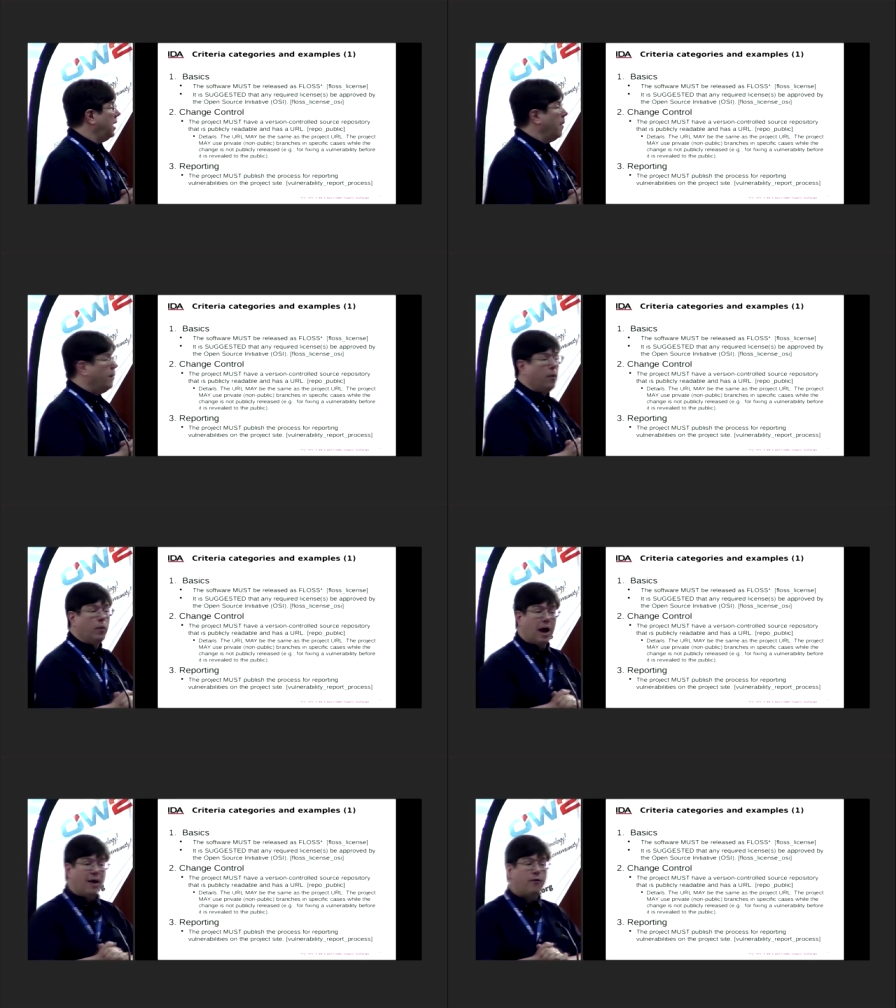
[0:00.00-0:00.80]
But
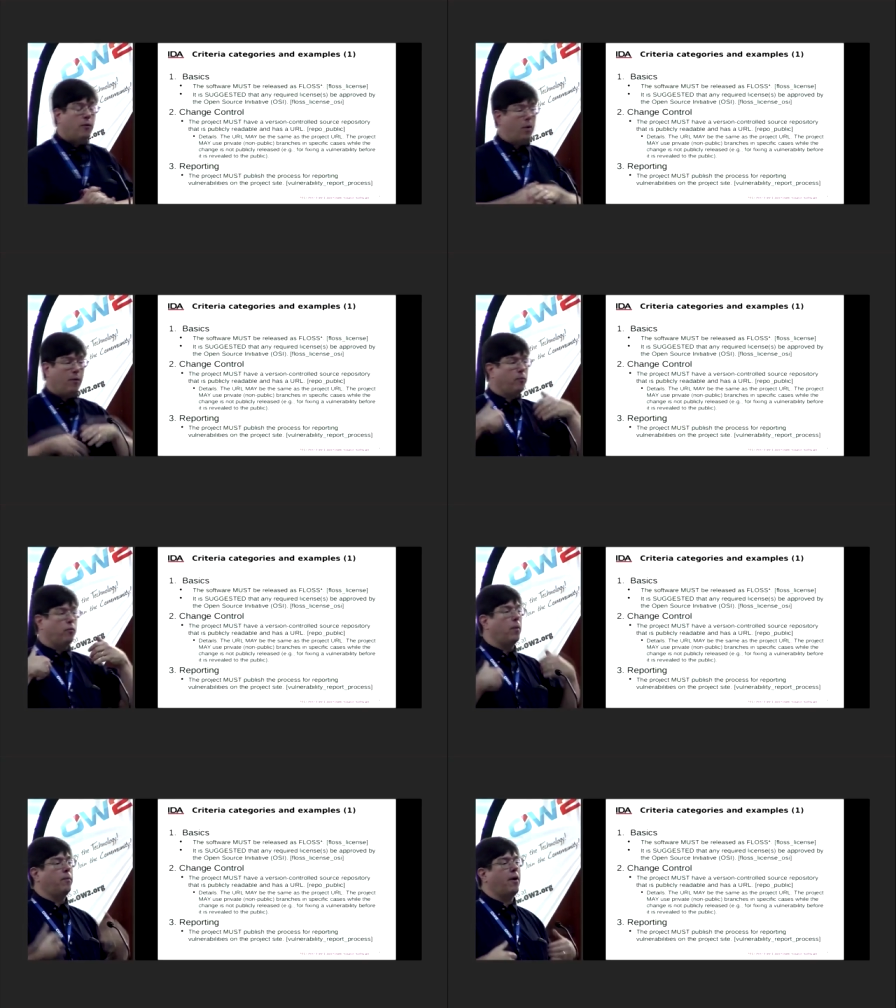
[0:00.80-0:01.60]
when
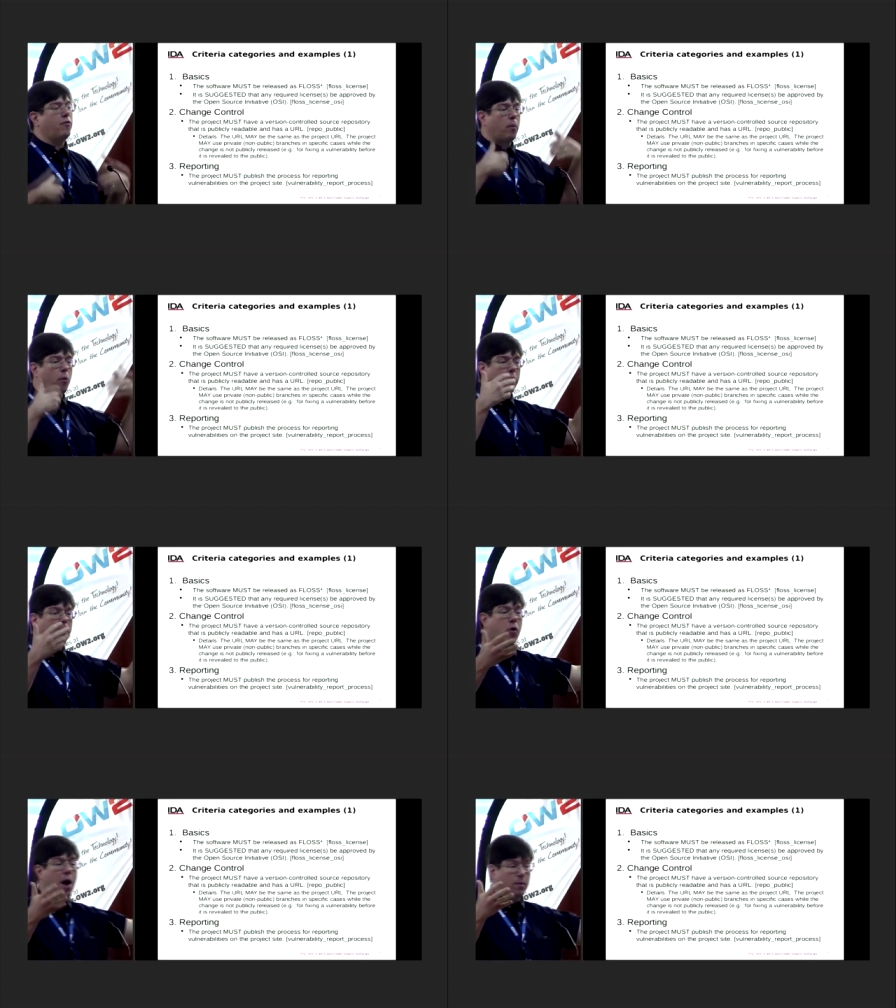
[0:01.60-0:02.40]
of reporting
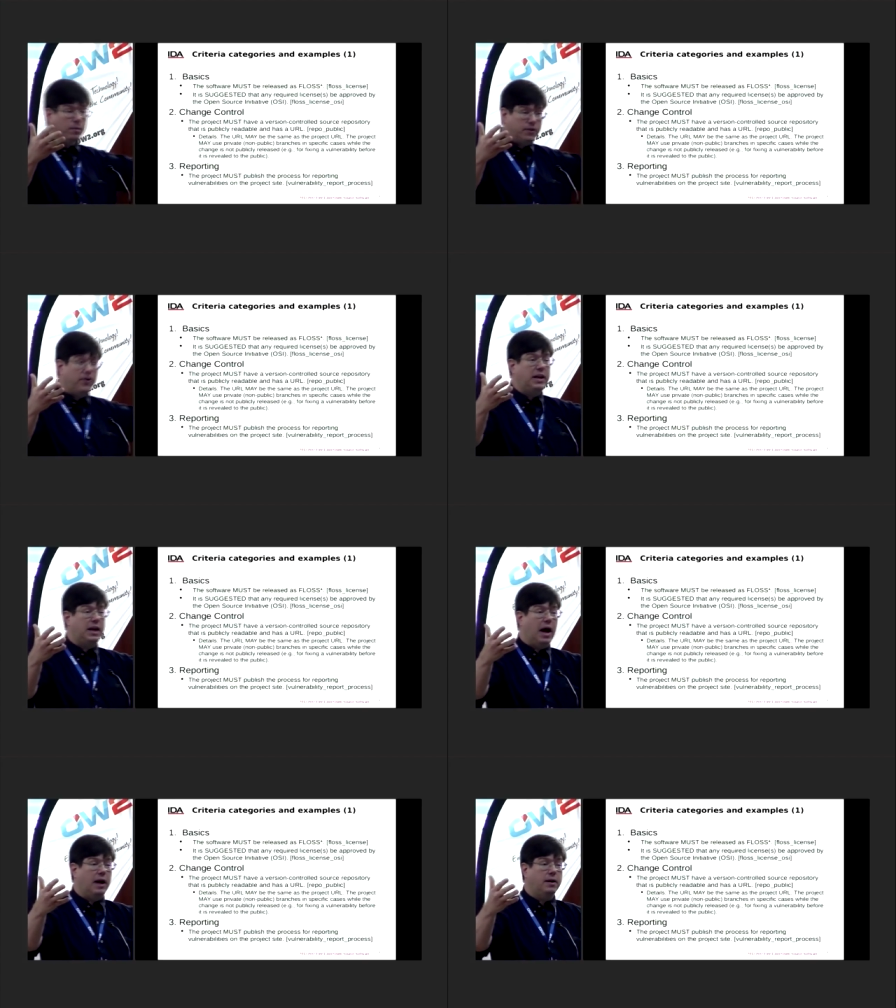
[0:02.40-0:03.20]
problems of any
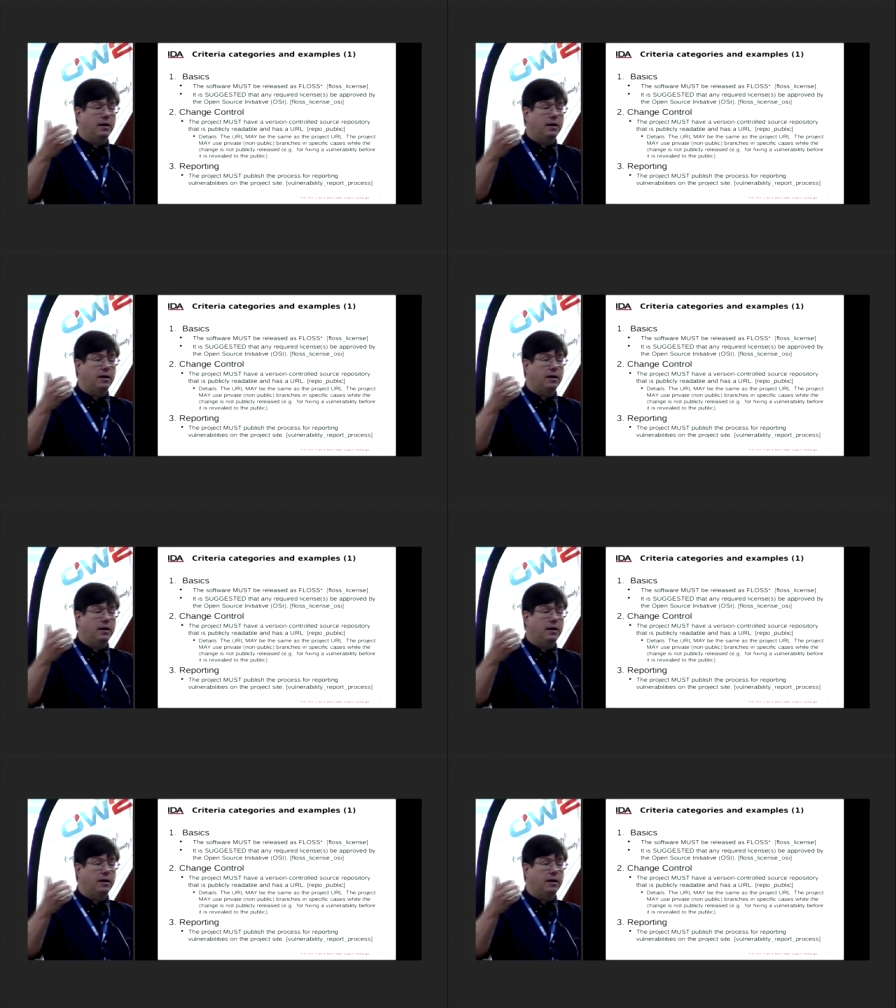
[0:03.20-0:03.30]
kind,